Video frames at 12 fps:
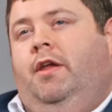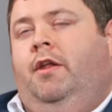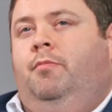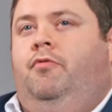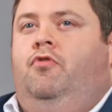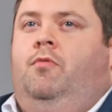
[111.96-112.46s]

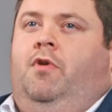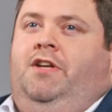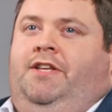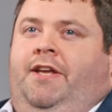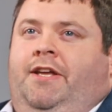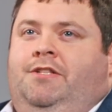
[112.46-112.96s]
Performa
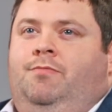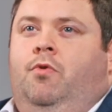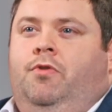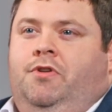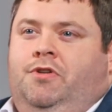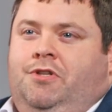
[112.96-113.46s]
IT, it's more
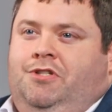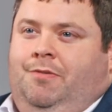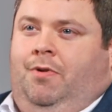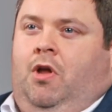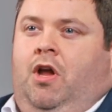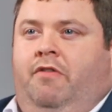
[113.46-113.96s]
than just
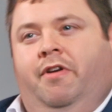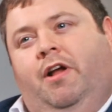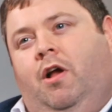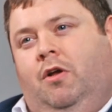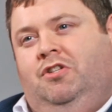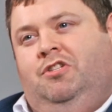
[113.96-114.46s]
supplier and a
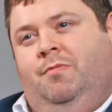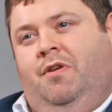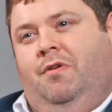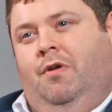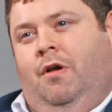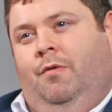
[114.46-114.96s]
customer
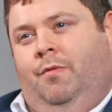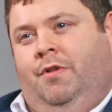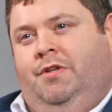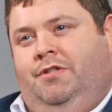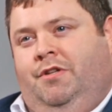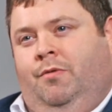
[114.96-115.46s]
with
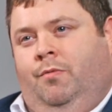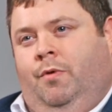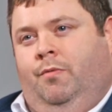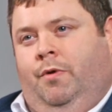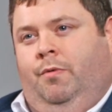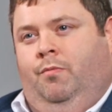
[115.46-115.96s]
us.
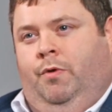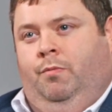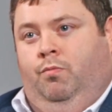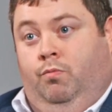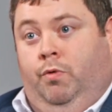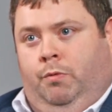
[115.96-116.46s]
We
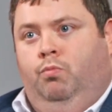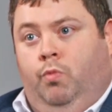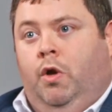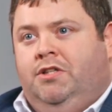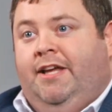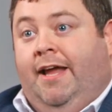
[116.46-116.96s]

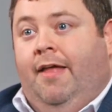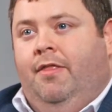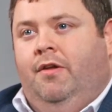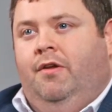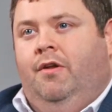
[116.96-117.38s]
work together.